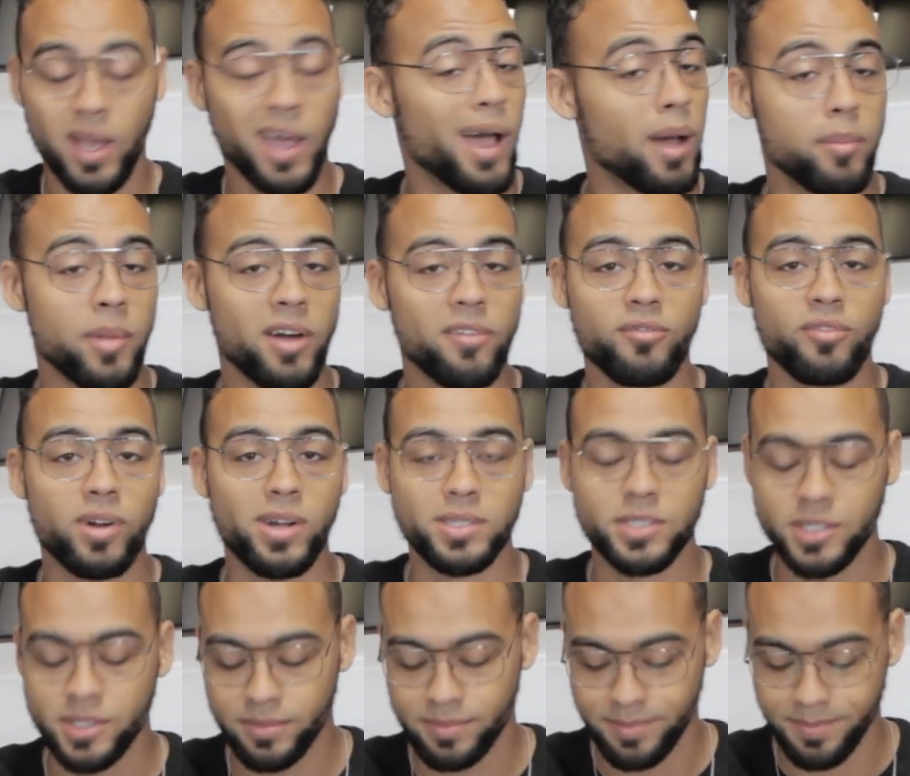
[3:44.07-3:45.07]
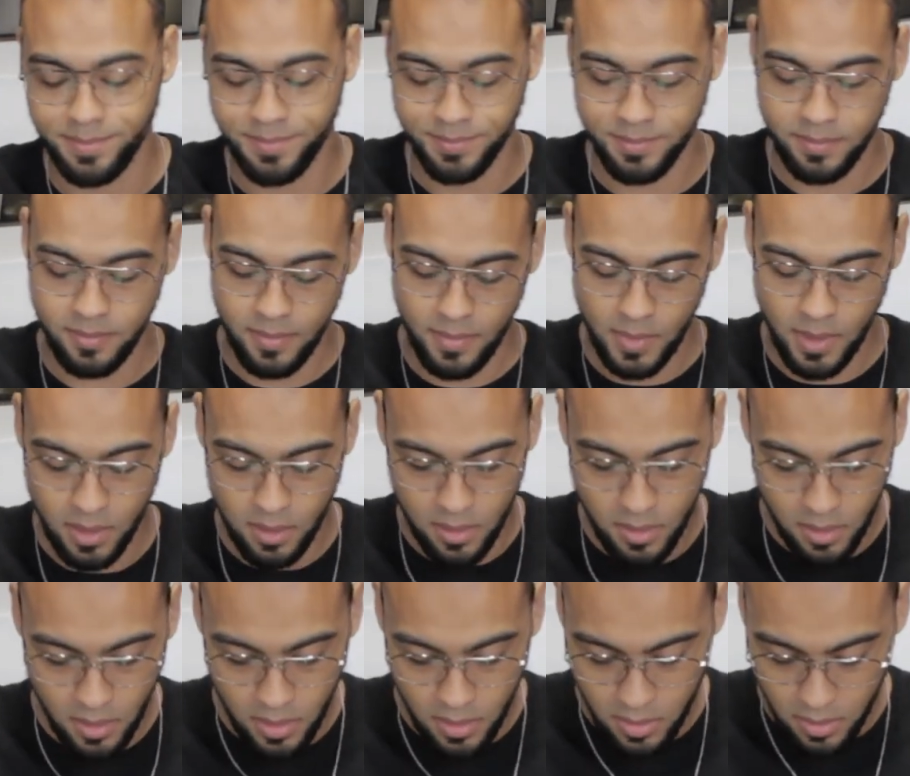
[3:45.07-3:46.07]
I'm not French.
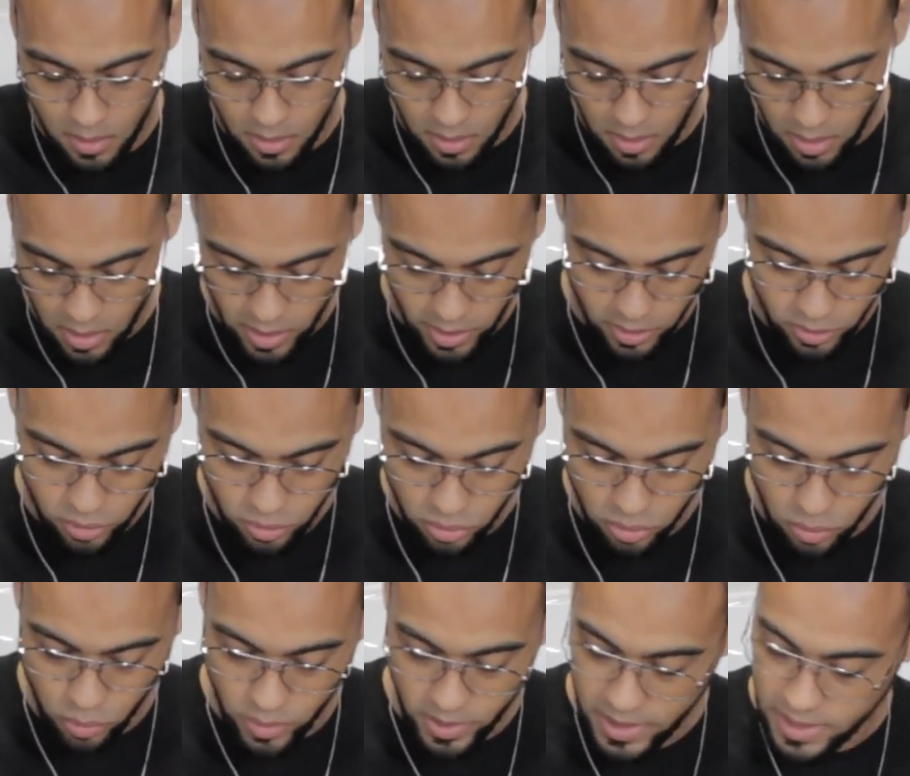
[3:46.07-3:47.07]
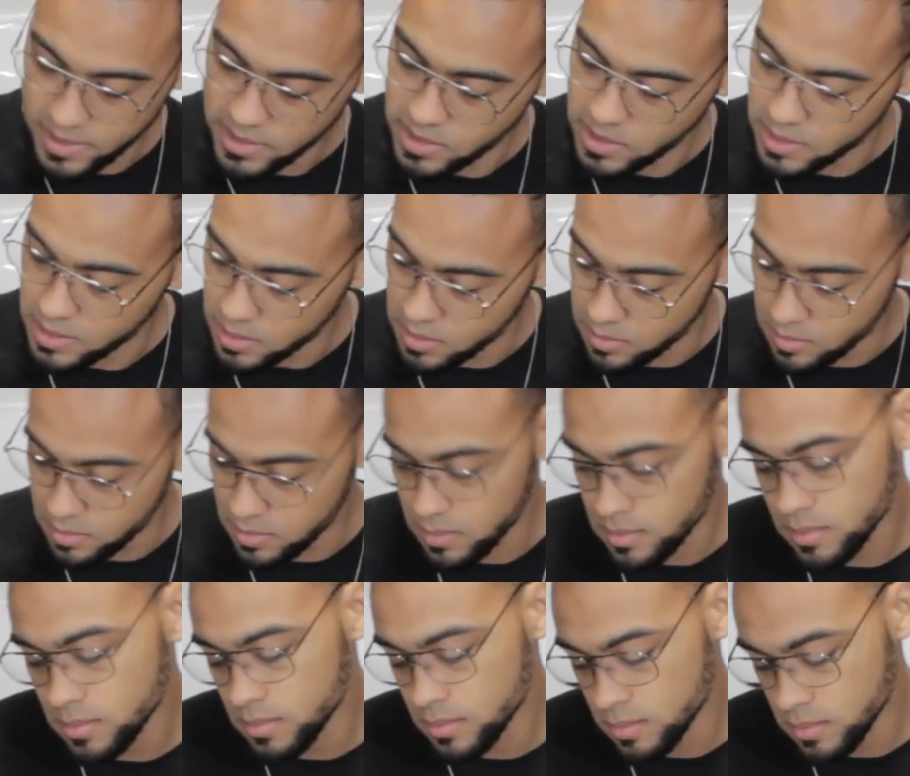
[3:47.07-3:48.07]
Alright, cool. We got some
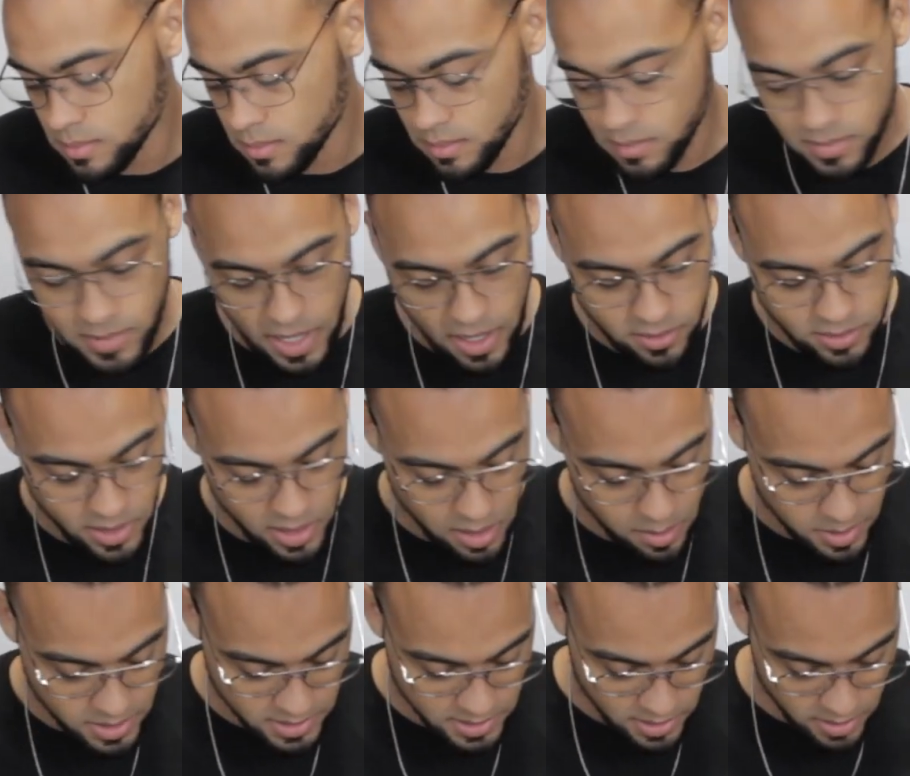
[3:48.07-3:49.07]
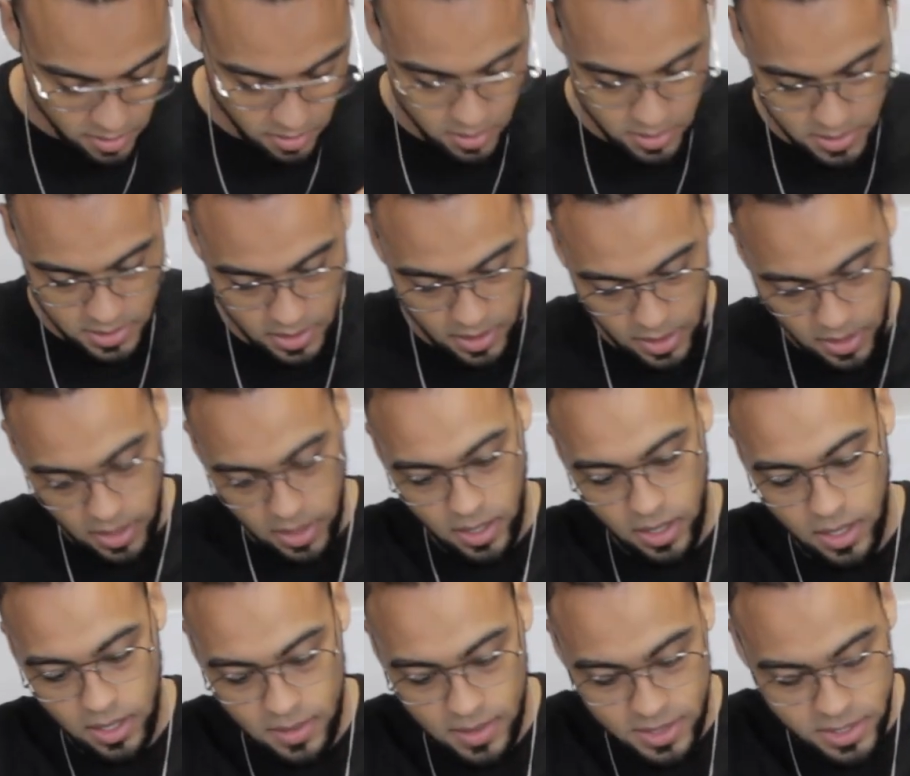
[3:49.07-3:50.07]
Diode Dynamic stickers,
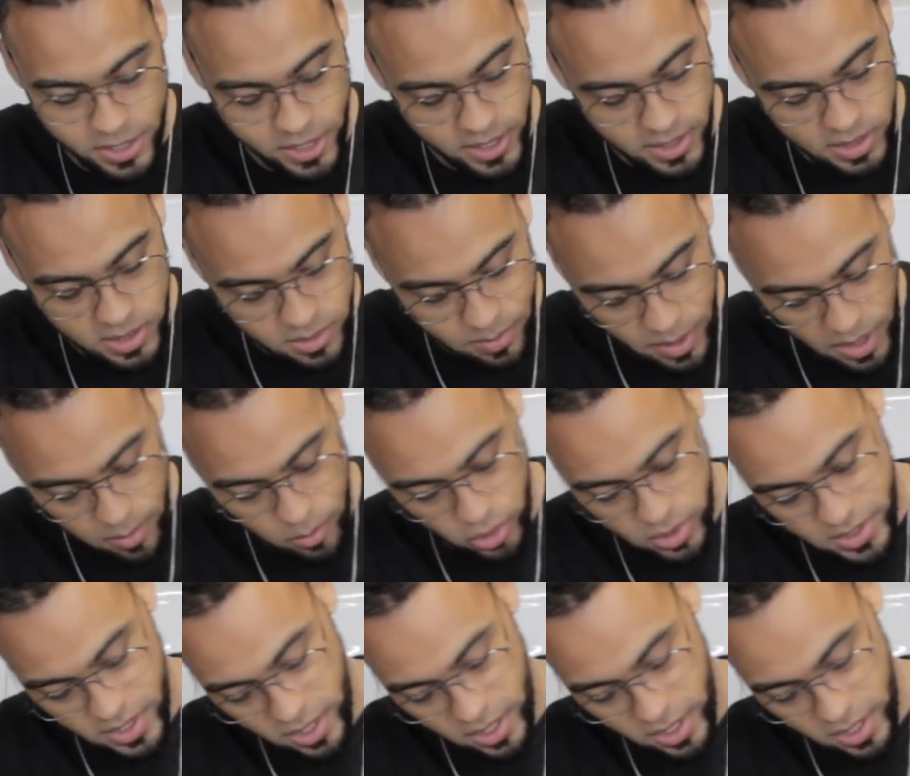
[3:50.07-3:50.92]
and let's check these bad boys